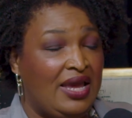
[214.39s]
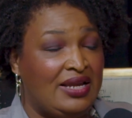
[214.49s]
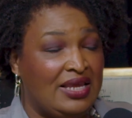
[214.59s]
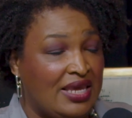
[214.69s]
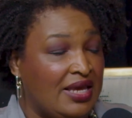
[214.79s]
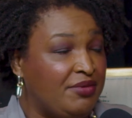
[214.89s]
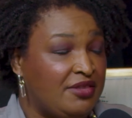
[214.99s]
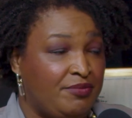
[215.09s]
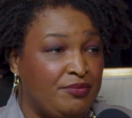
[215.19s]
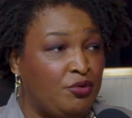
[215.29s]
And it can't be
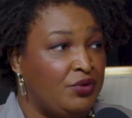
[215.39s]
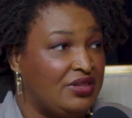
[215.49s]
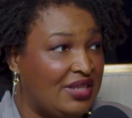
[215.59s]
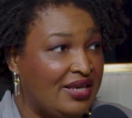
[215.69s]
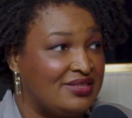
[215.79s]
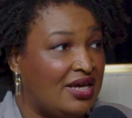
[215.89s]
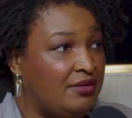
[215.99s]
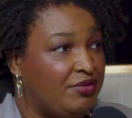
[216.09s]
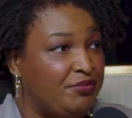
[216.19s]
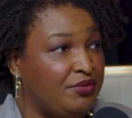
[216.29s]
the people we like. It's got
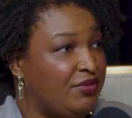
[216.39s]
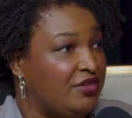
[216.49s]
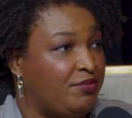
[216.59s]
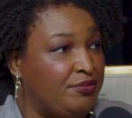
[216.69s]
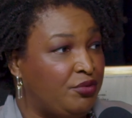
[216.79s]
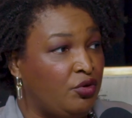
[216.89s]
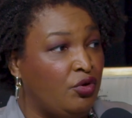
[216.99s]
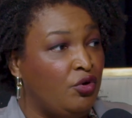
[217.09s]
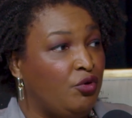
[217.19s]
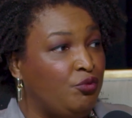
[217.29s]
to be the people
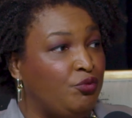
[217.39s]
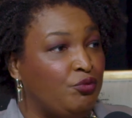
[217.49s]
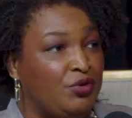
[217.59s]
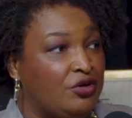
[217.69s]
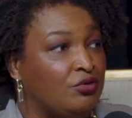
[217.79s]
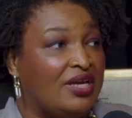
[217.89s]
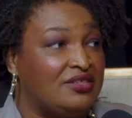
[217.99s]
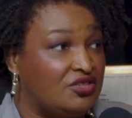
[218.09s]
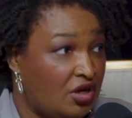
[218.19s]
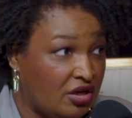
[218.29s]
we don't like
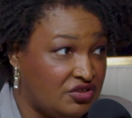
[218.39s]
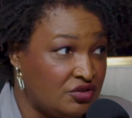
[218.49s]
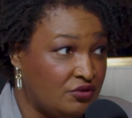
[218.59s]
to talk to.